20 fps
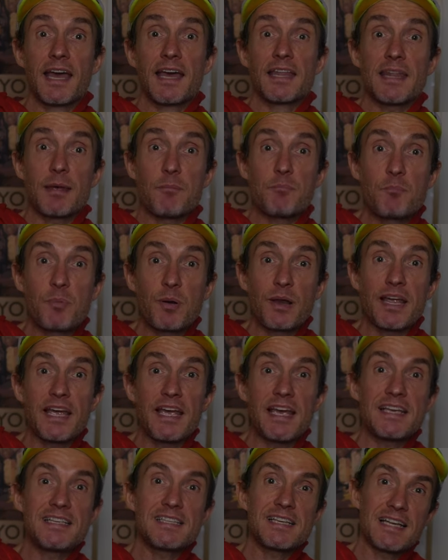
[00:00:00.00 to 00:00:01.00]
then
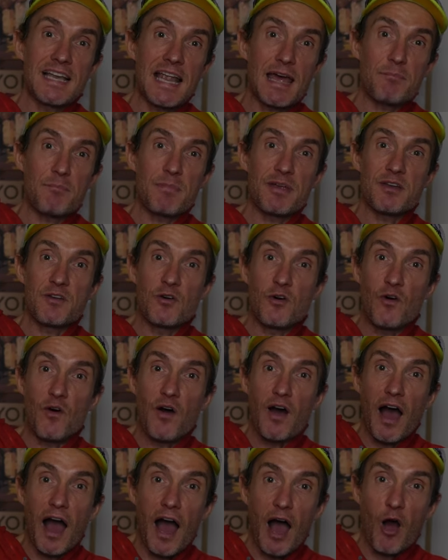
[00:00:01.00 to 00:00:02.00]
please let me know
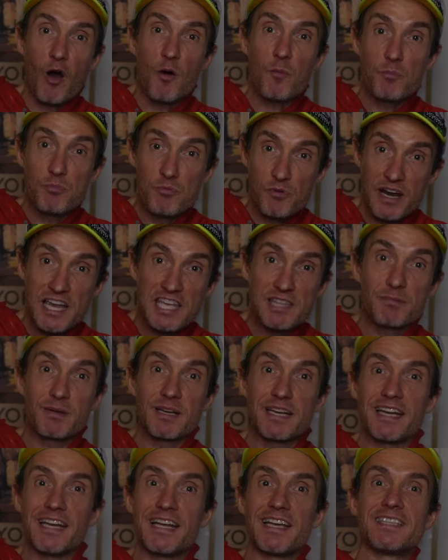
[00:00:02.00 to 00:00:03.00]
how breathable
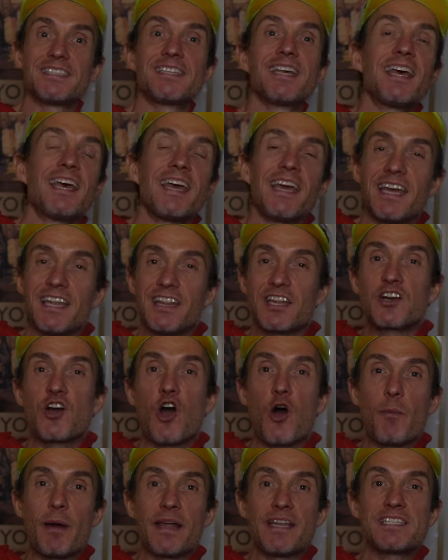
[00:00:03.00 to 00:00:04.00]
it is in the
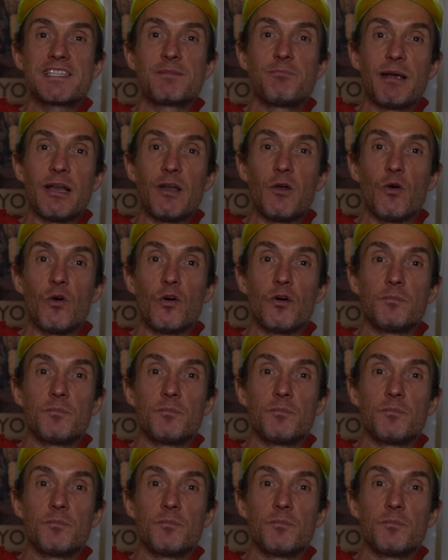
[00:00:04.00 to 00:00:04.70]
comments below.